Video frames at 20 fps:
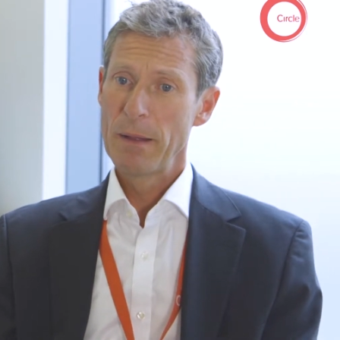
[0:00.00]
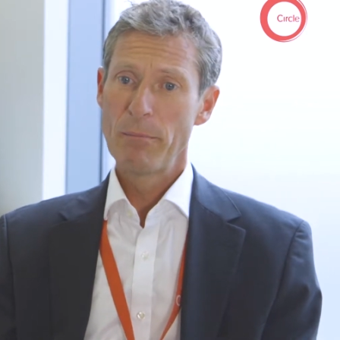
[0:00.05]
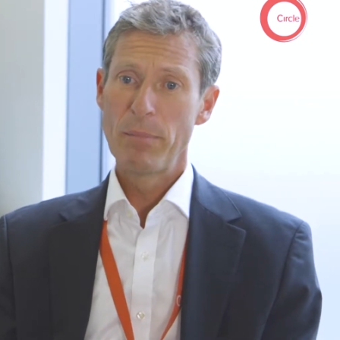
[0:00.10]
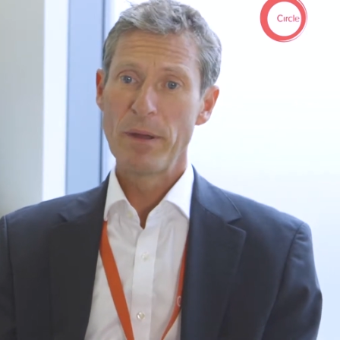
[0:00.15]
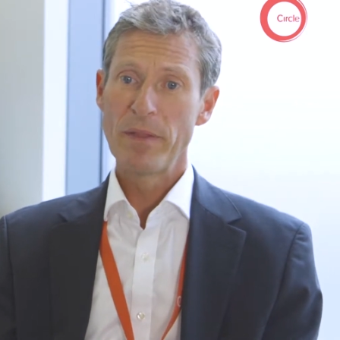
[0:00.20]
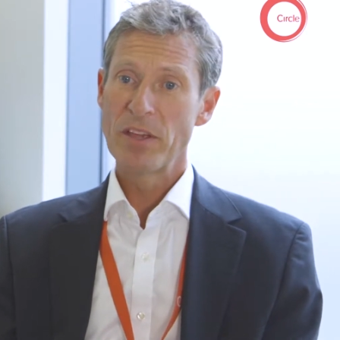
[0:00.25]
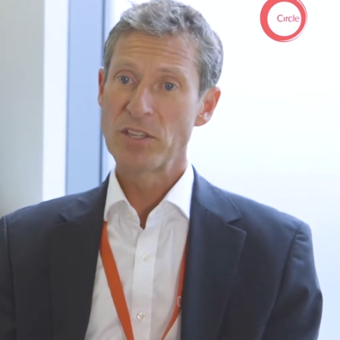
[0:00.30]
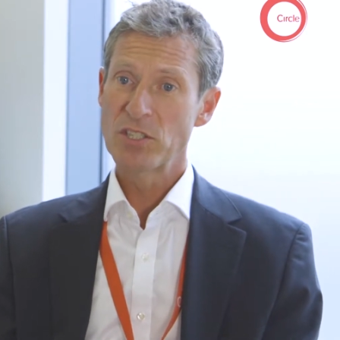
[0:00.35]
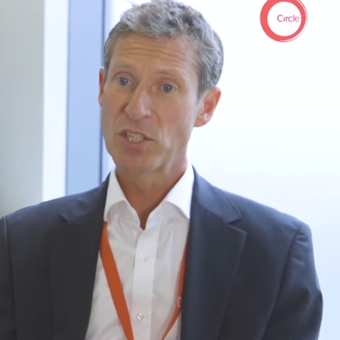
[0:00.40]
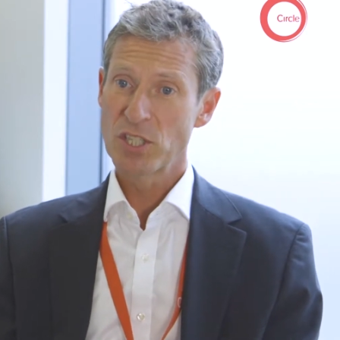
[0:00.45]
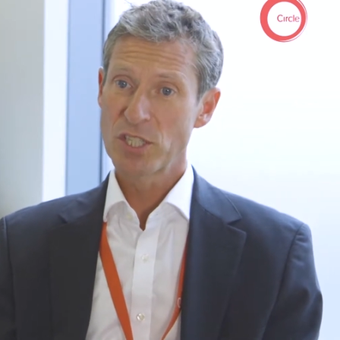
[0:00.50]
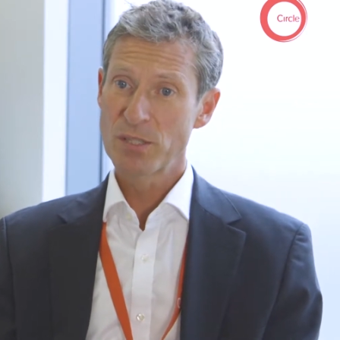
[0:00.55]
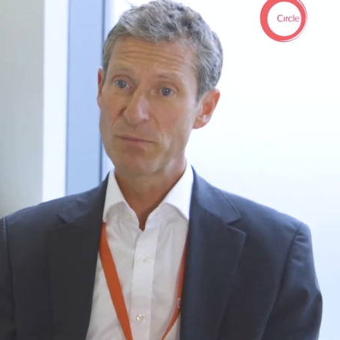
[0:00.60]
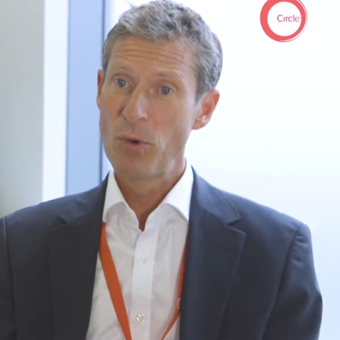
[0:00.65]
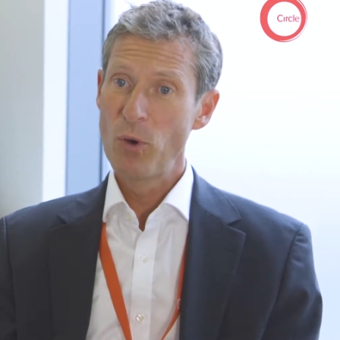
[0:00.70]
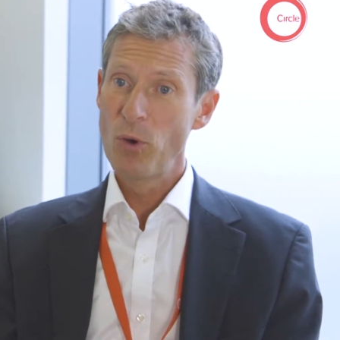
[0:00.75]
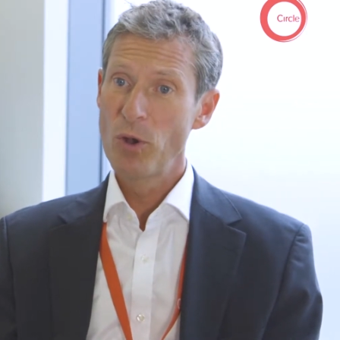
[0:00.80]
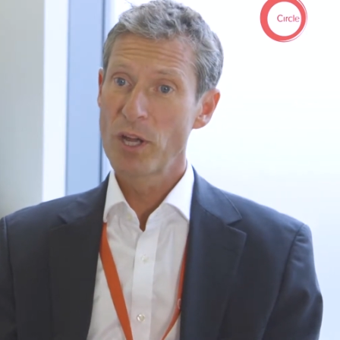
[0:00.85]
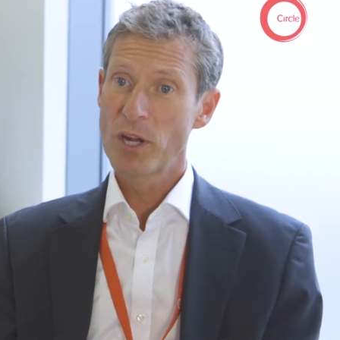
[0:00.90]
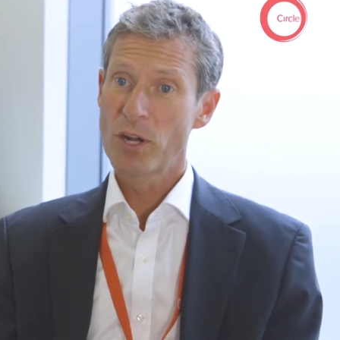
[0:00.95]
But there's a
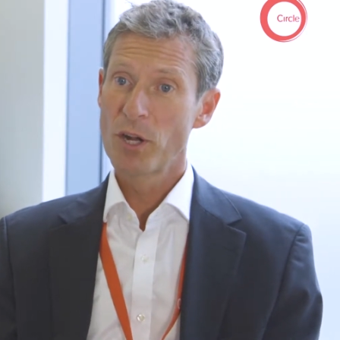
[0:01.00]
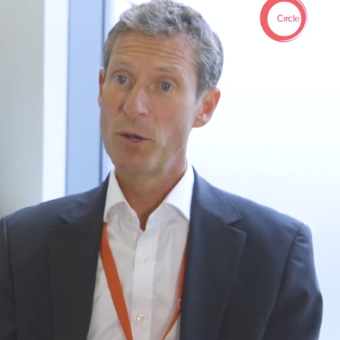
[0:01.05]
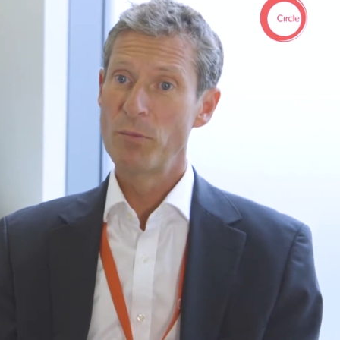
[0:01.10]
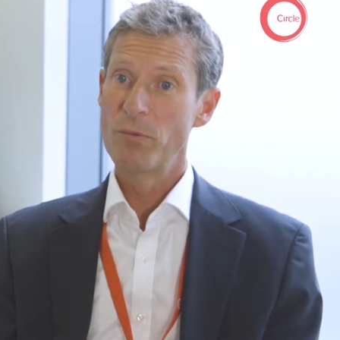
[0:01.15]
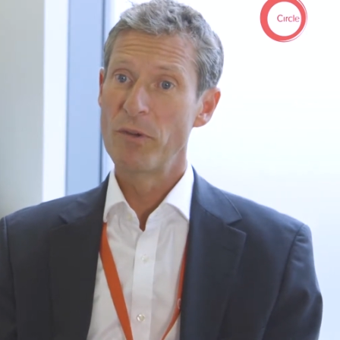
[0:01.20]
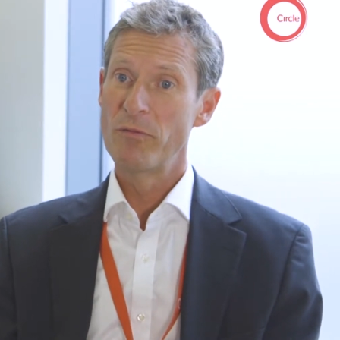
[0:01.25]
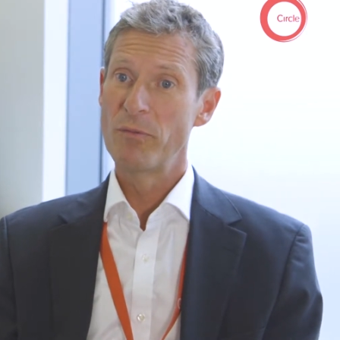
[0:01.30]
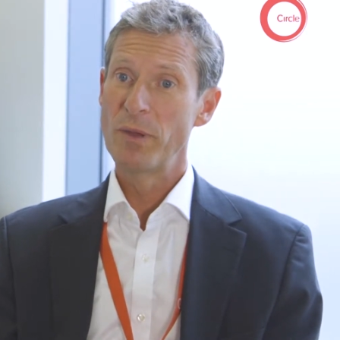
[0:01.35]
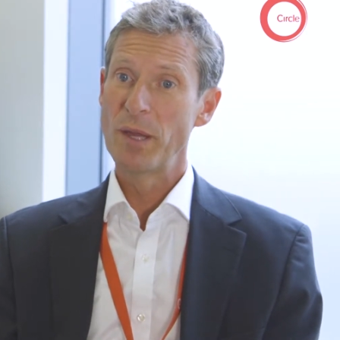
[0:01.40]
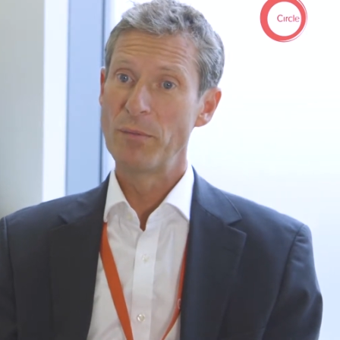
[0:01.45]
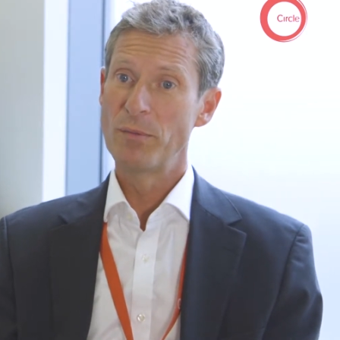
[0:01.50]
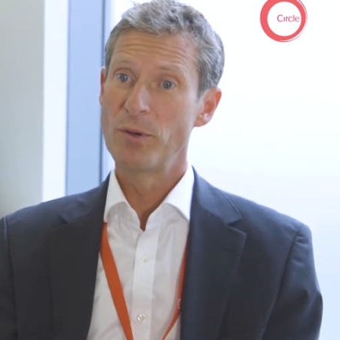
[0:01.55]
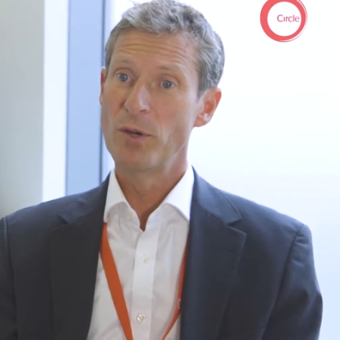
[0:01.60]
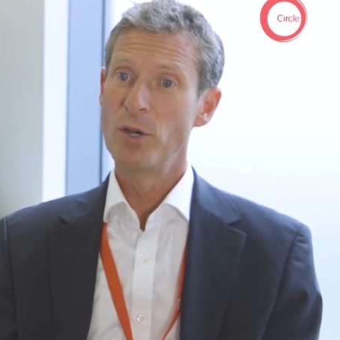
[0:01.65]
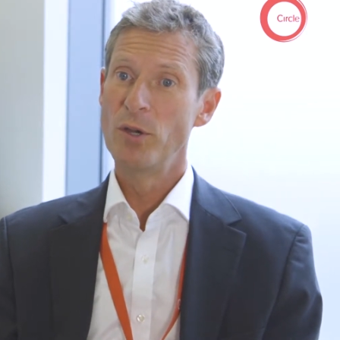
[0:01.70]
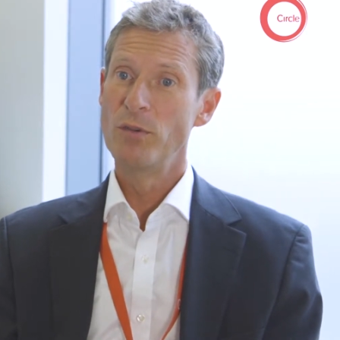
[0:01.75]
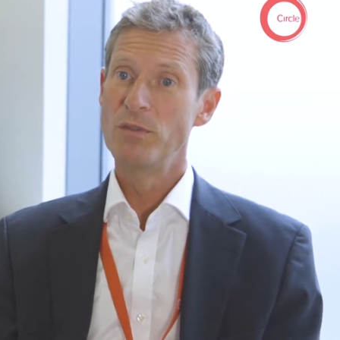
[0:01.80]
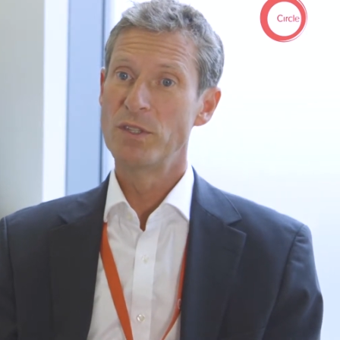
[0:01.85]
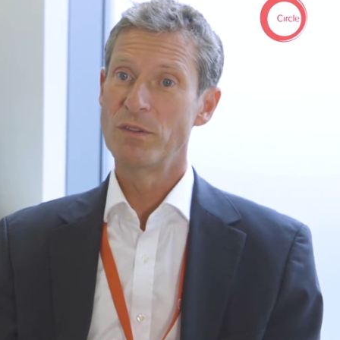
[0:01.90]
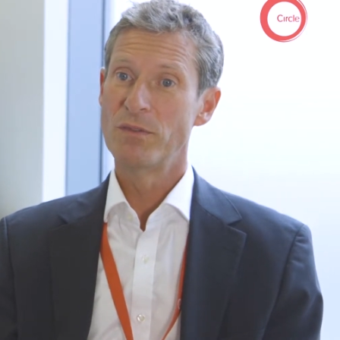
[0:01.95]
smaller group of people
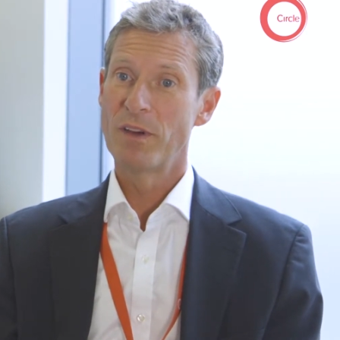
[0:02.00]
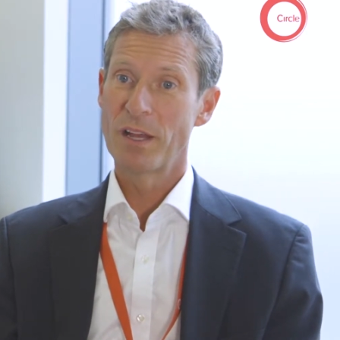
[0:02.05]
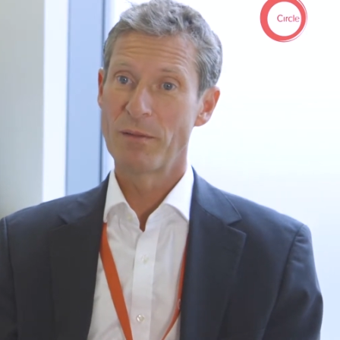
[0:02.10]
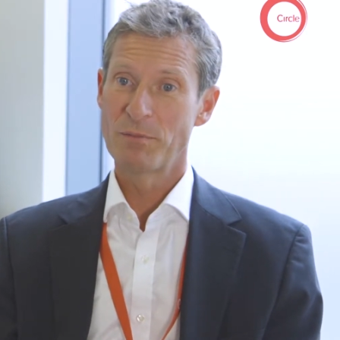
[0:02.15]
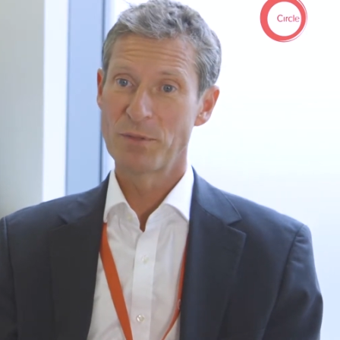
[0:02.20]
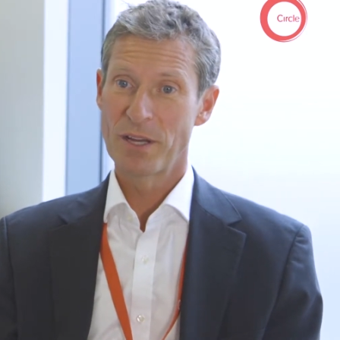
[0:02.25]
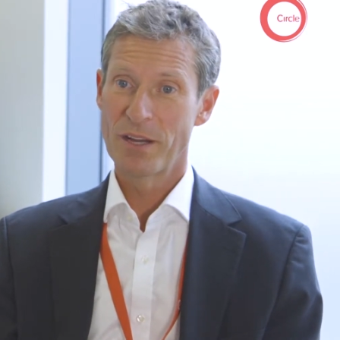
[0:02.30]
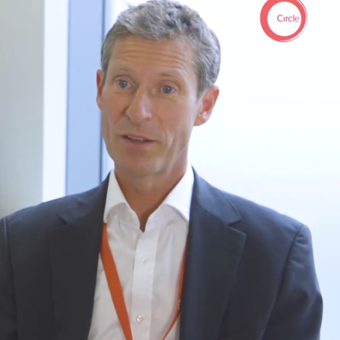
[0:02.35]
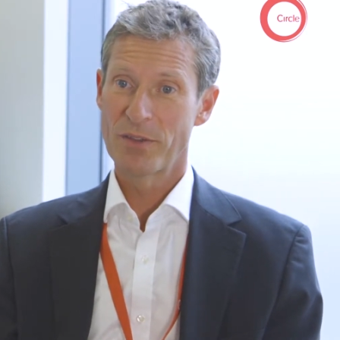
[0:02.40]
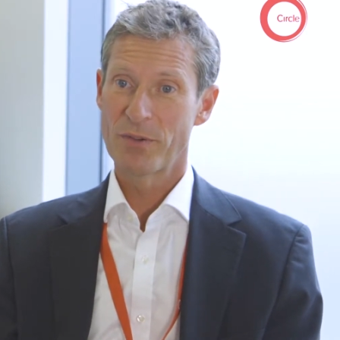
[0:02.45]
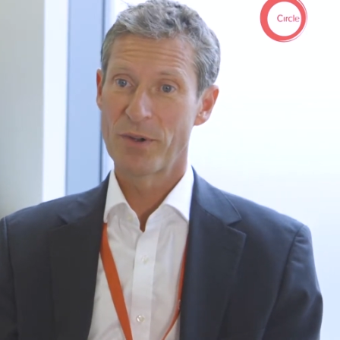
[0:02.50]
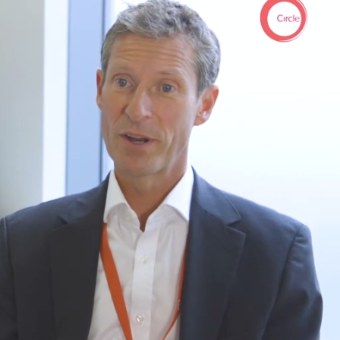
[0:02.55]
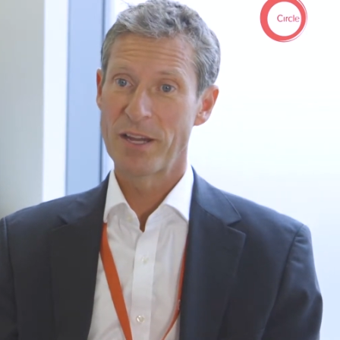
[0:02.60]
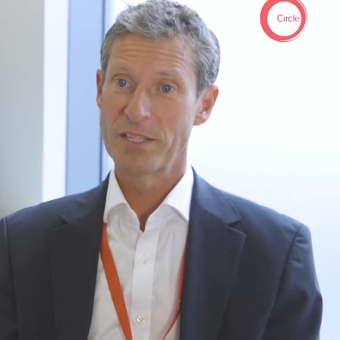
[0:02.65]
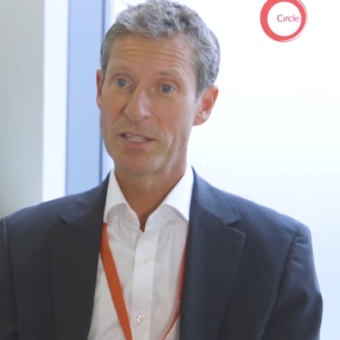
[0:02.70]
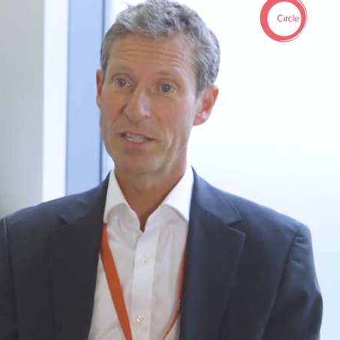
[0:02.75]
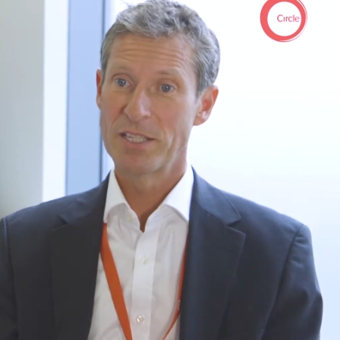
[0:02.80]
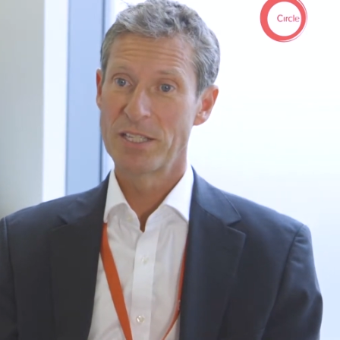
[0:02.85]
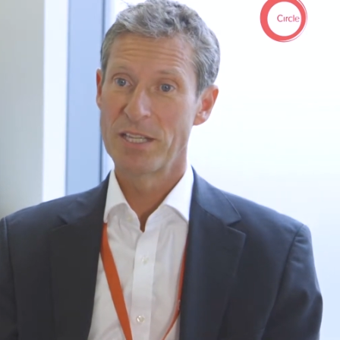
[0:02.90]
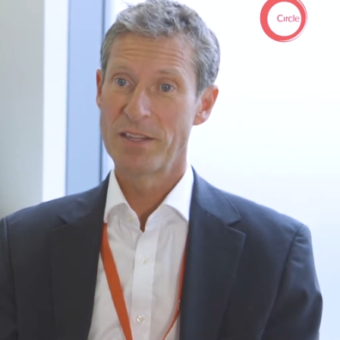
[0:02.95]
who've developed
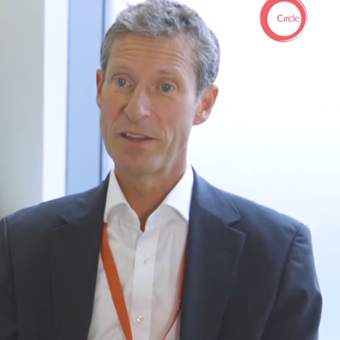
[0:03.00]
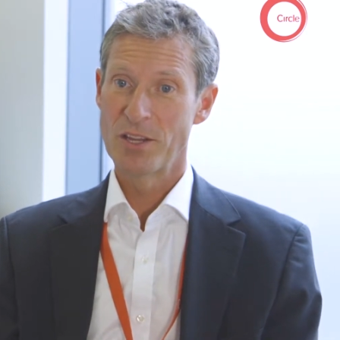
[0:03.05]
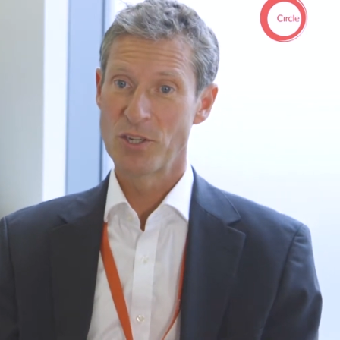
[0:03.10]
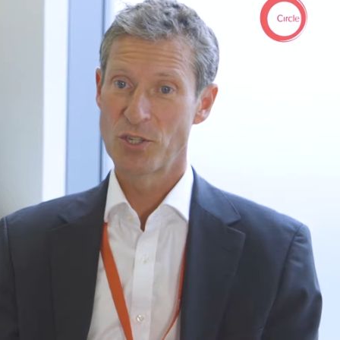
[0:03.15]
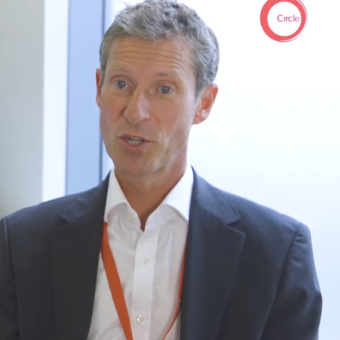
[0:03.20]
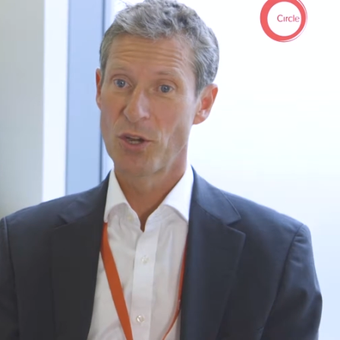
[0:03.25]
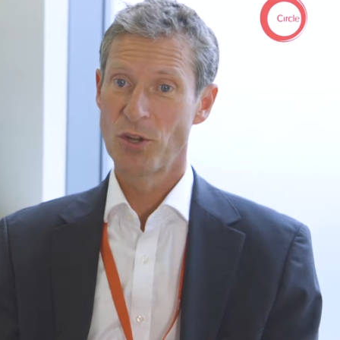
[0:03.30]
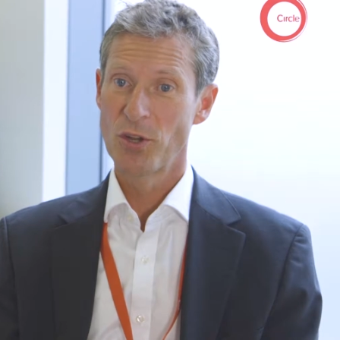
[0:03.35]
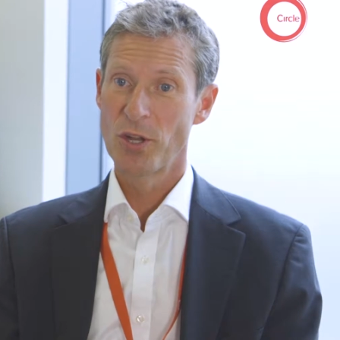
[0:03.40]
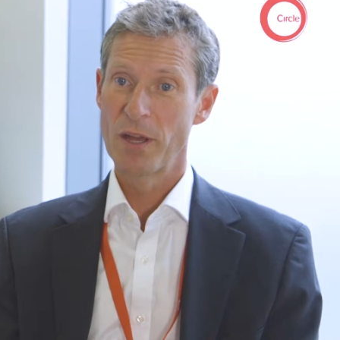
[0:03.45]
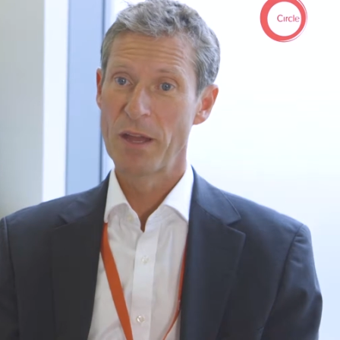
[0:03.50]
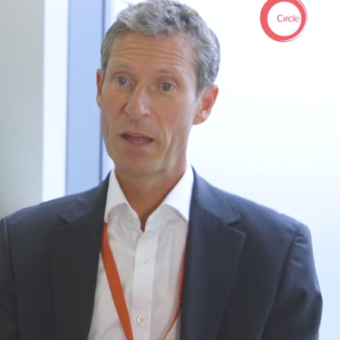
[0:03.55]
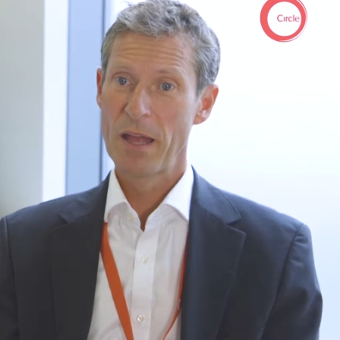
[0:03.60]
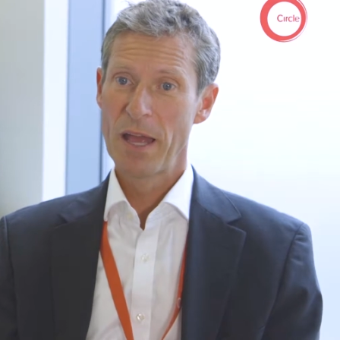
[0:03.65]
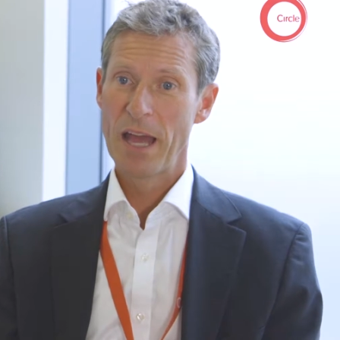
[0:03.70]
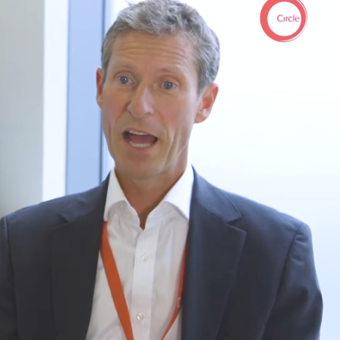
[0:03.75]
arthritis in their shoulder